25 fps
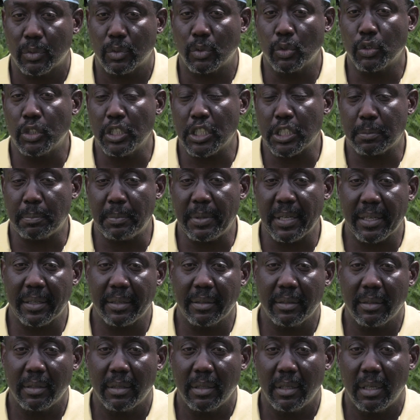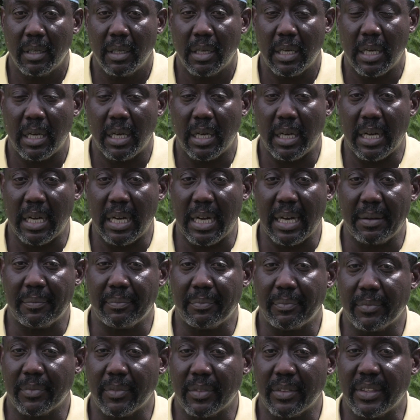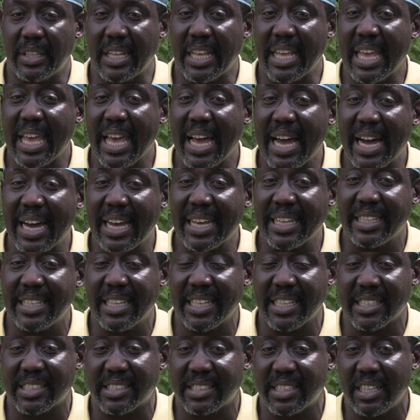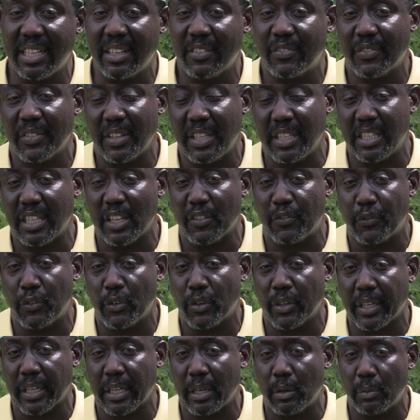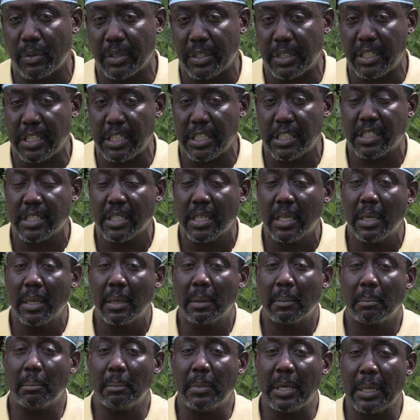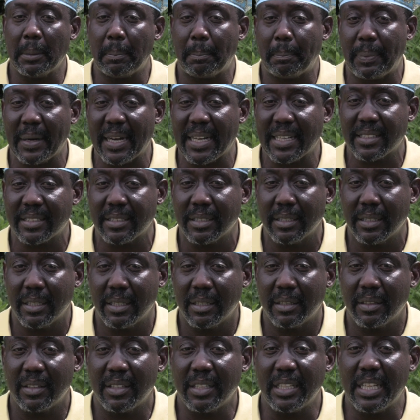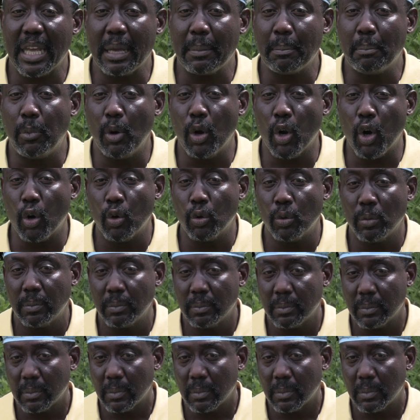to this bird. And they hide themselves in the forest. And when this bird pass, they blow